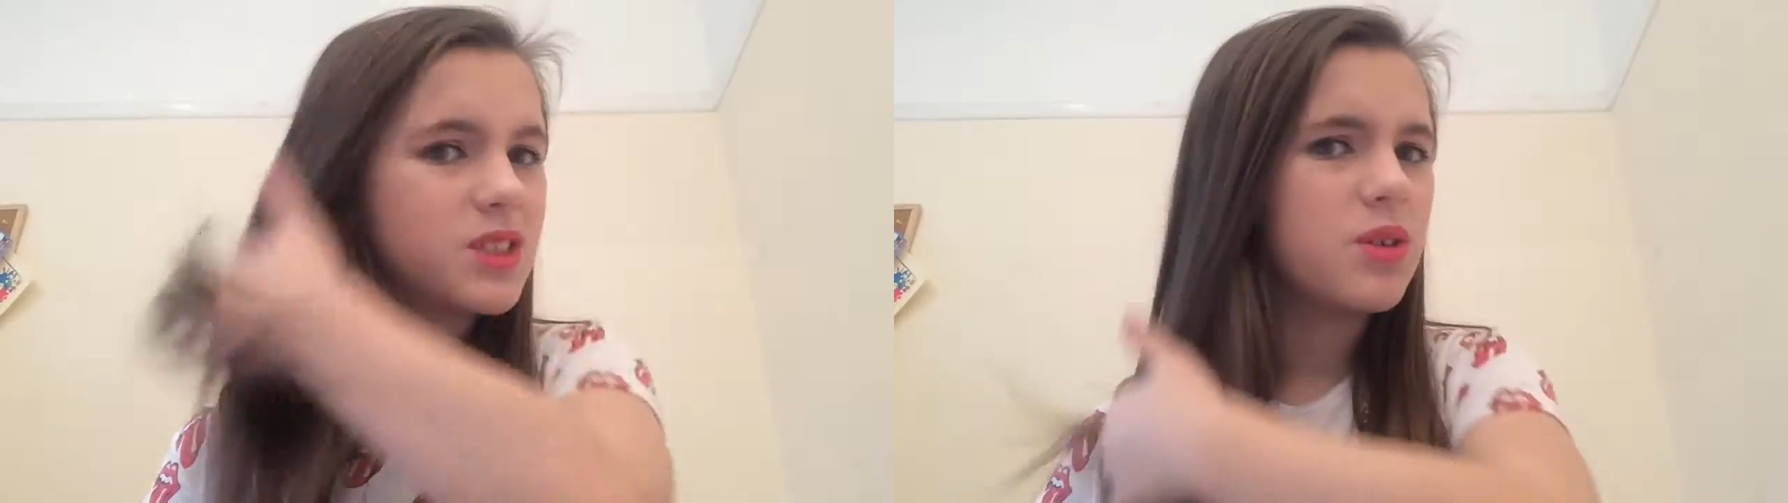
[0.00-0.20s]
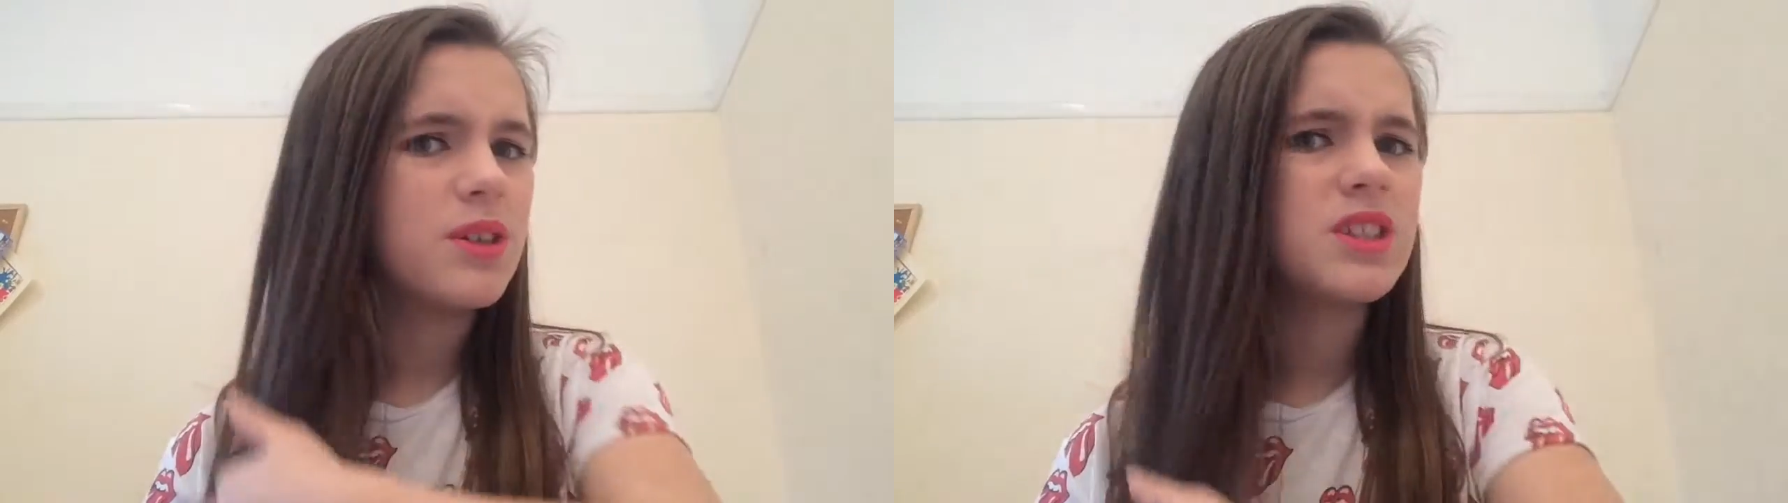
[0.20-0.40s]

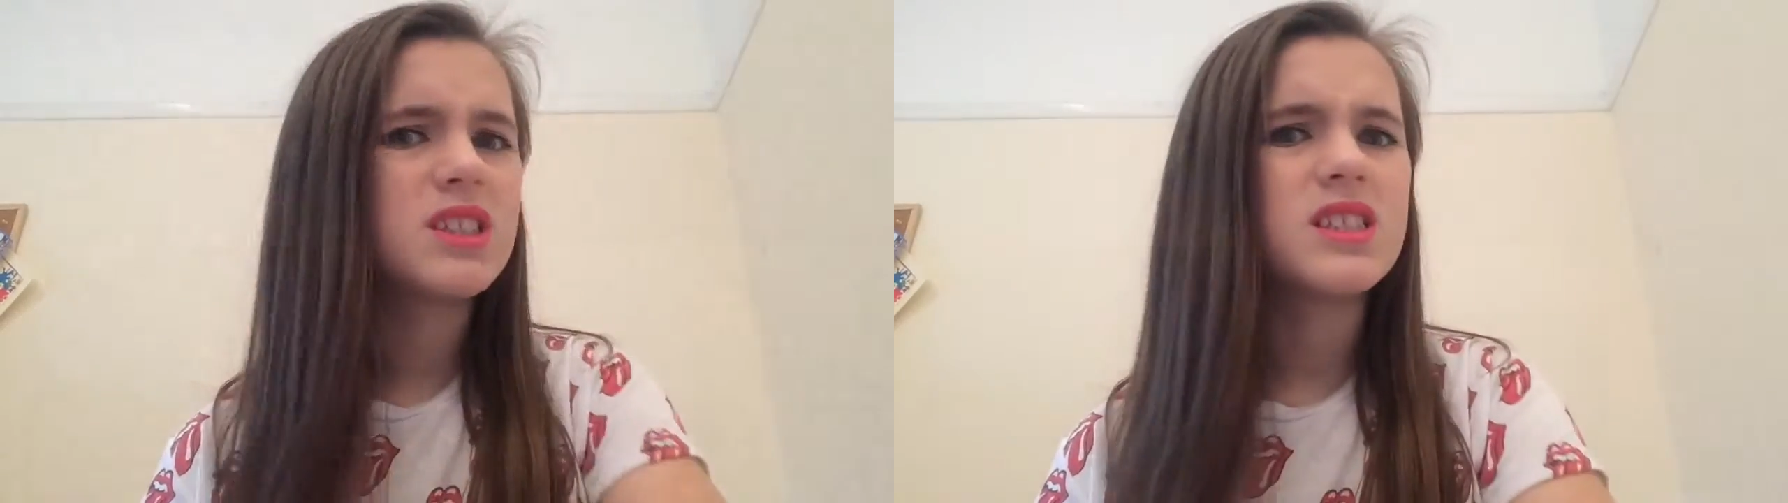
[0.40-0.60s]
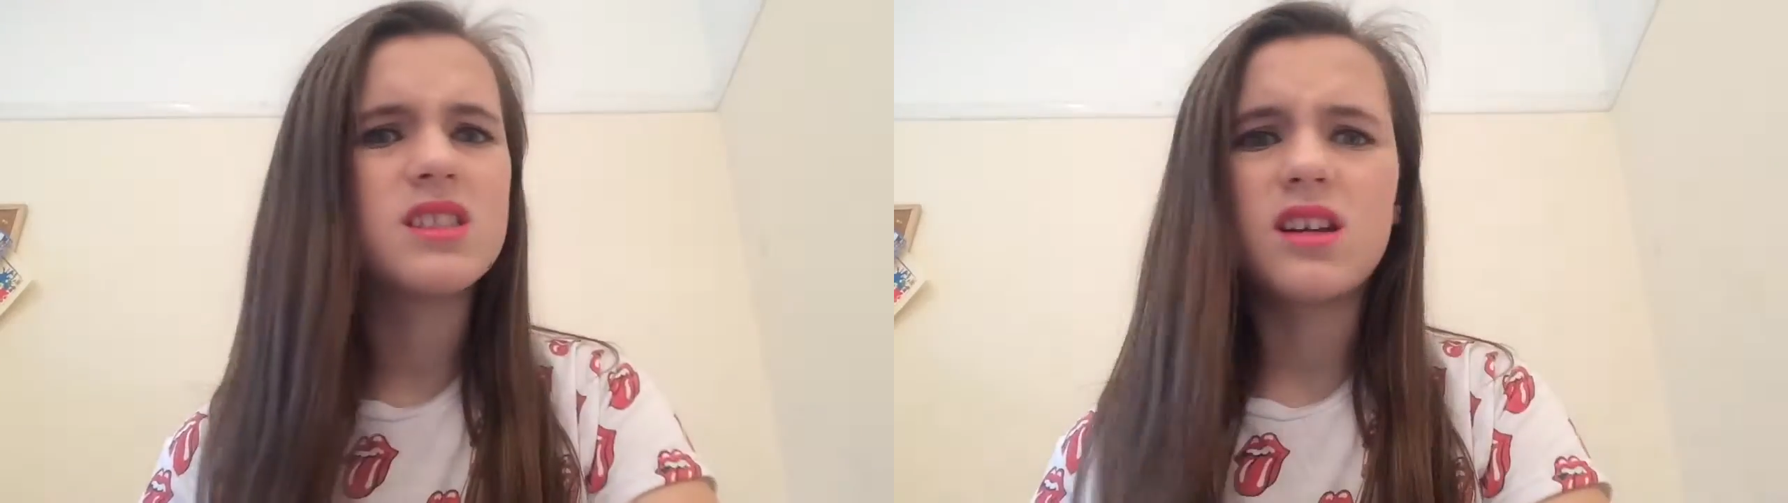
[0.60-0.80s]
so I
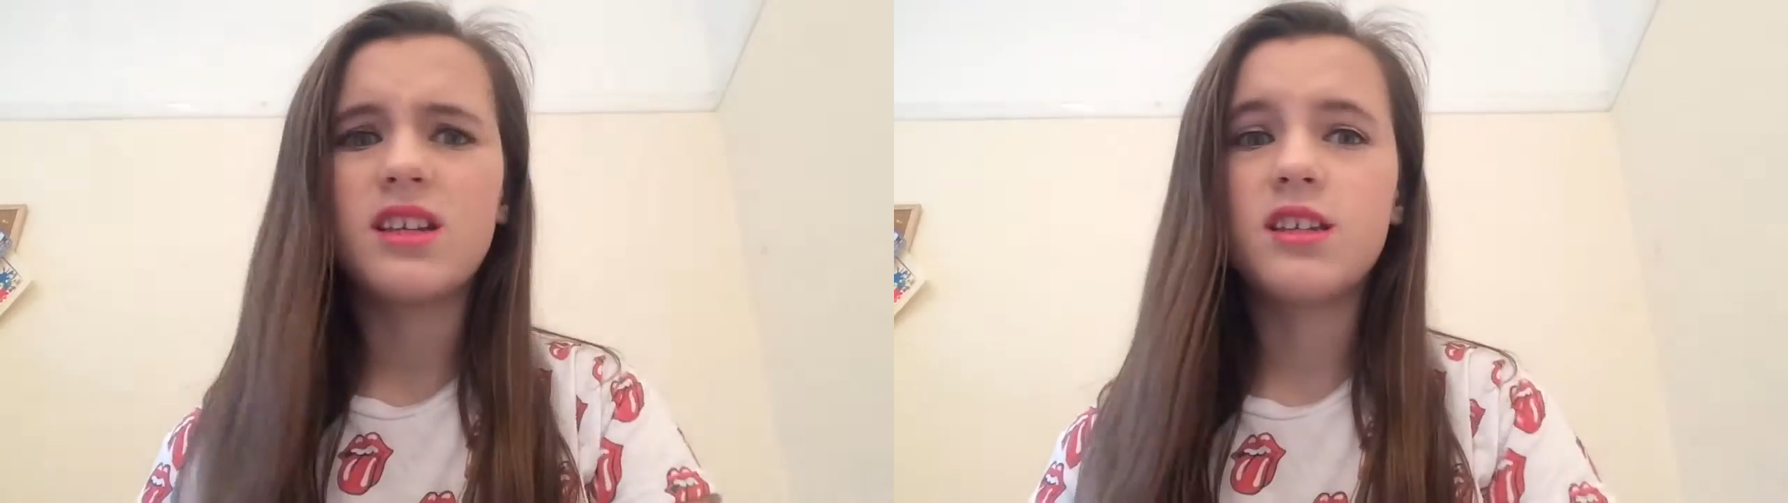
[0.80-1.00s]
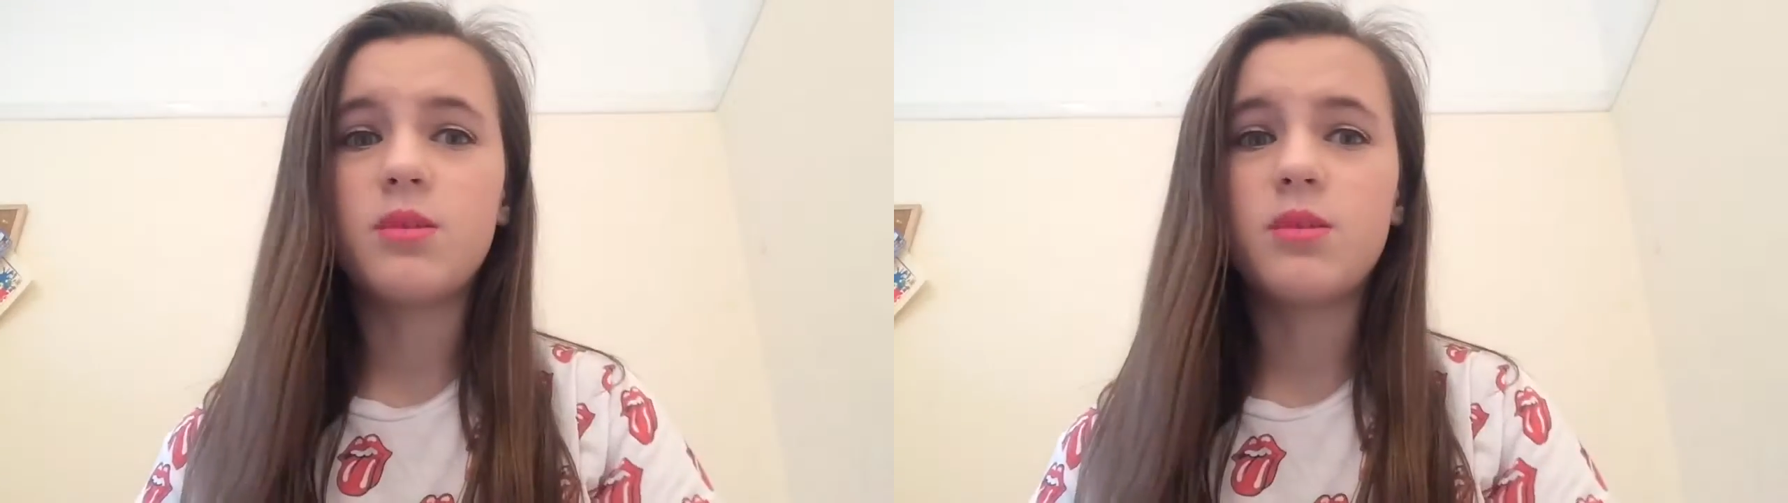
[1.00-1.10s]
just decided